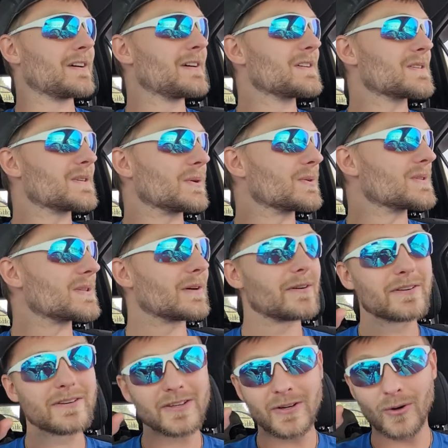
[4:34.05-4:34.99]
So
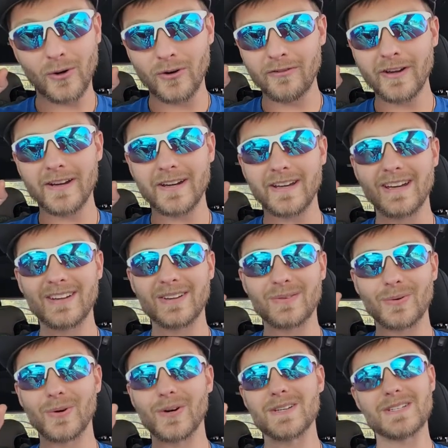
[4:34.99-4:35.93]
selling the Corvette, guess
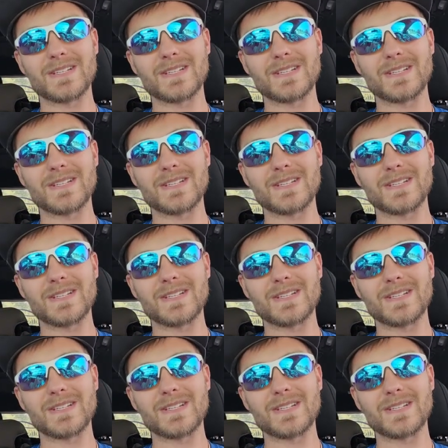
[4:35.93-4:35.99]
what?